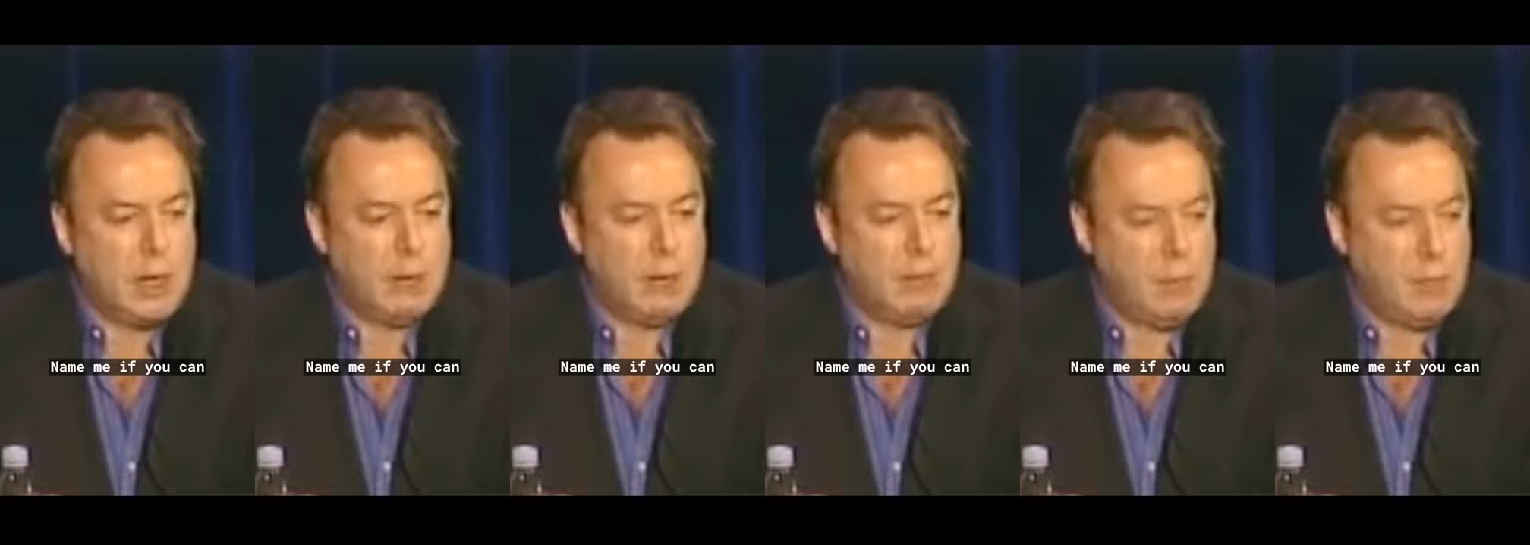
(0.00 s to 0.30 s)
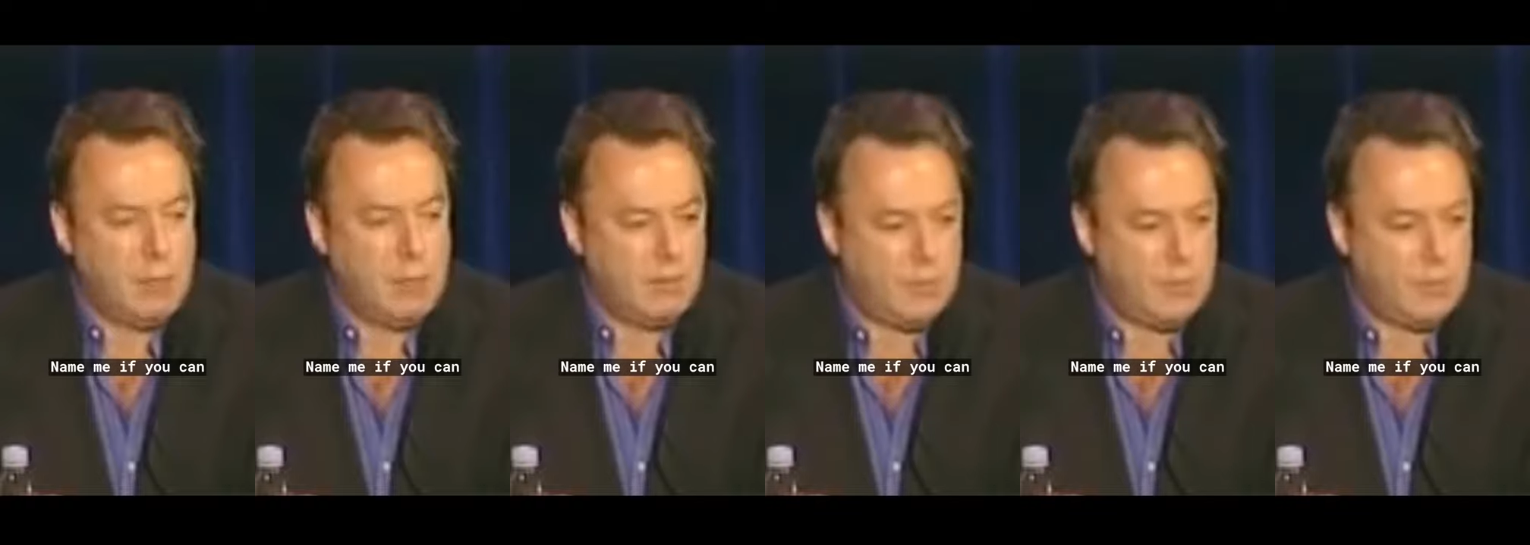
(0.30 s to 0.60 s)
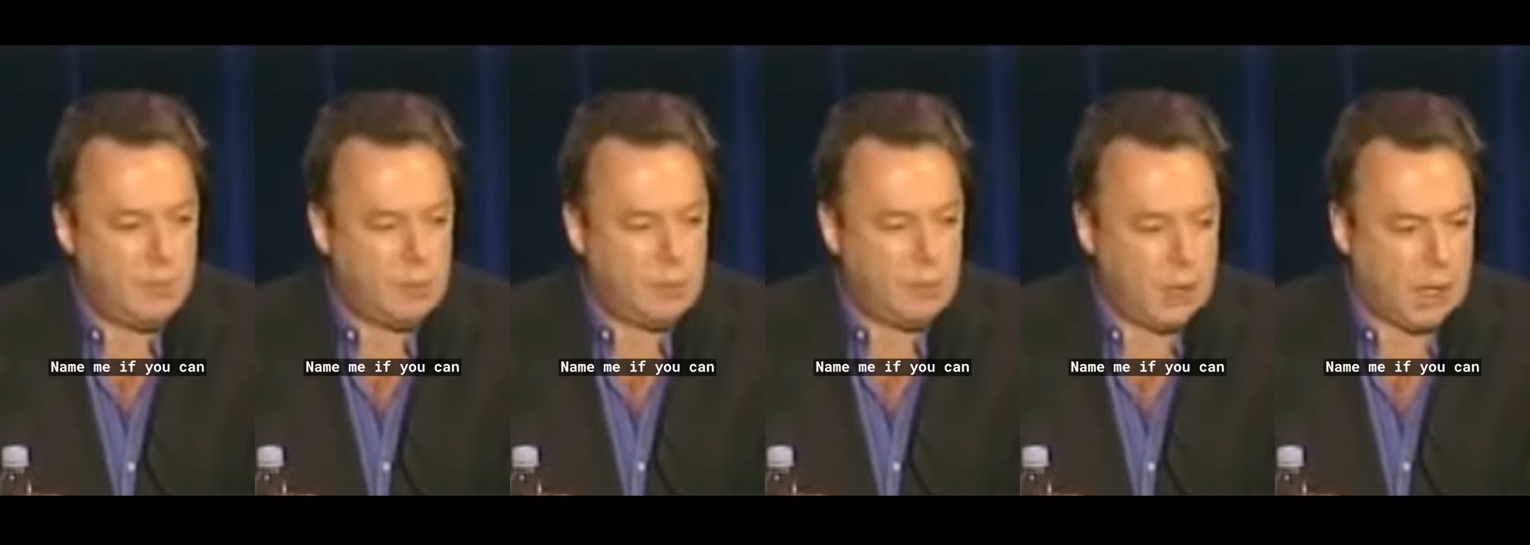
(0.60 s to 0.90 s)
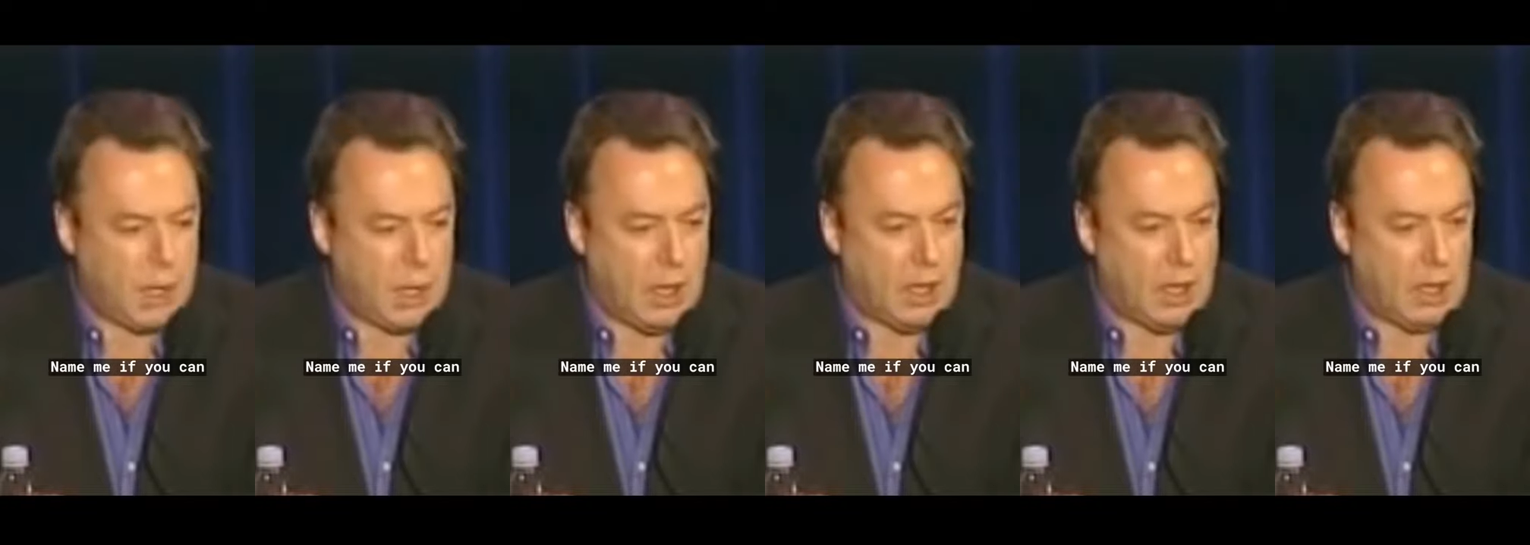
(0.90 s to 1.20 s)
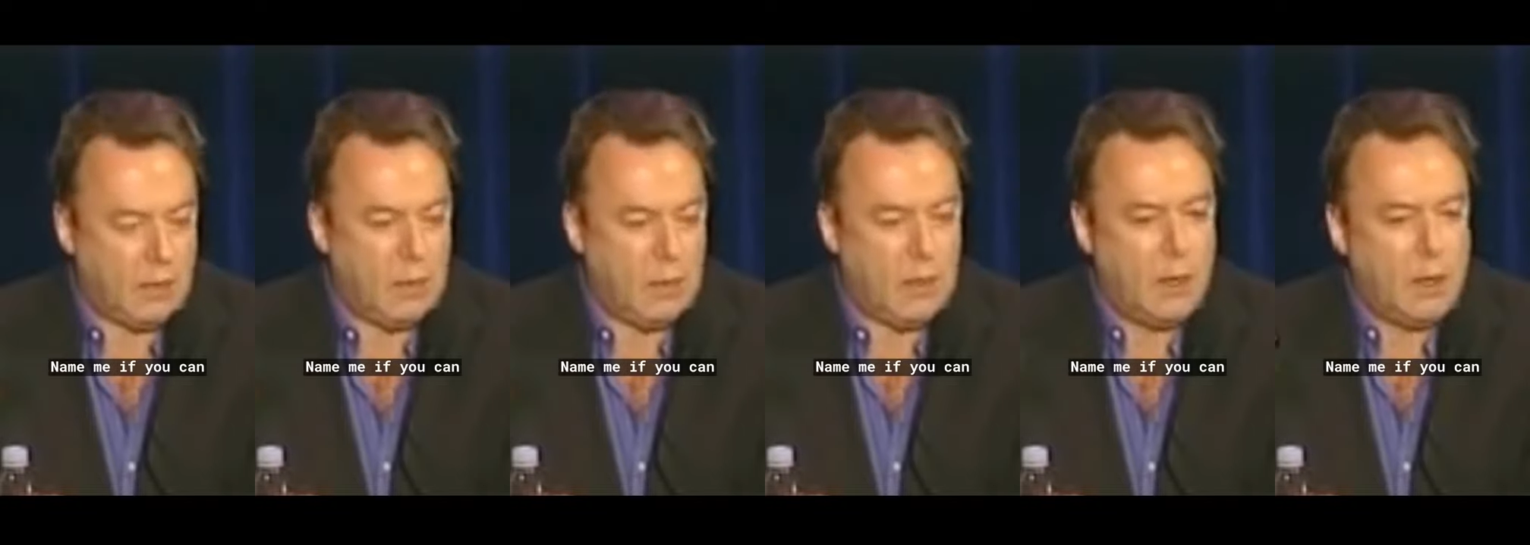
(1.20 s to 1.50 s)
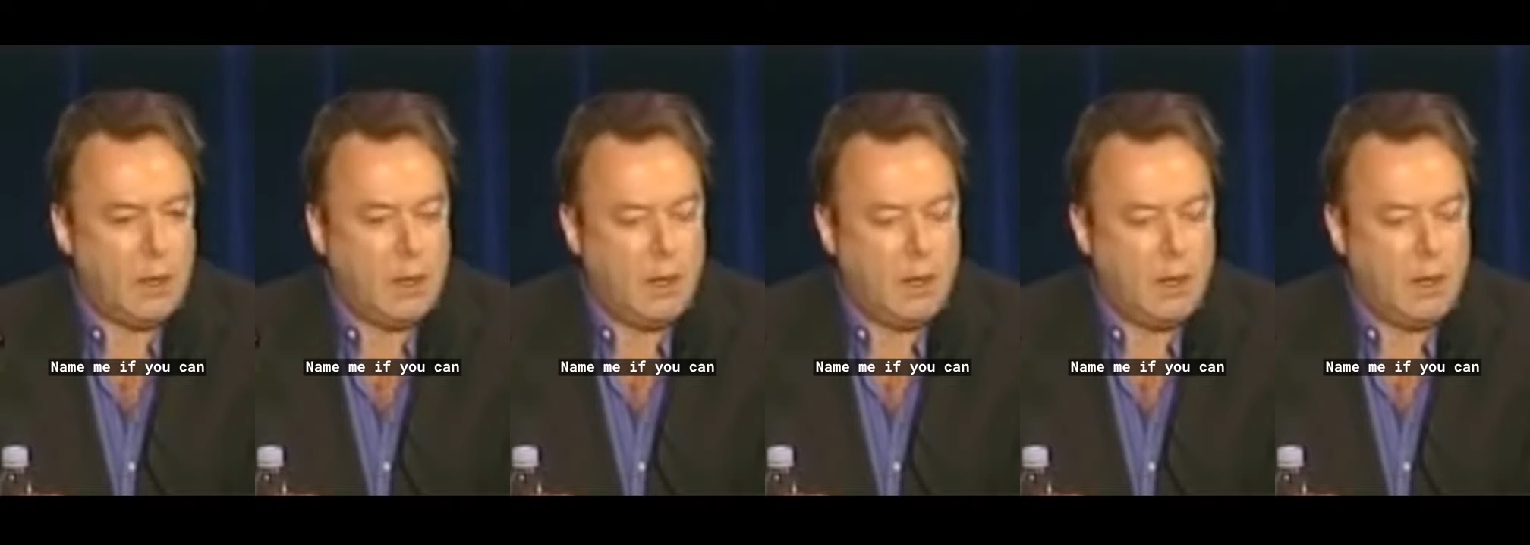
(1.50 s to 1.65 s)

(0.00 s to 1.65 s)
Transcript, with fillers: Name me, if you can,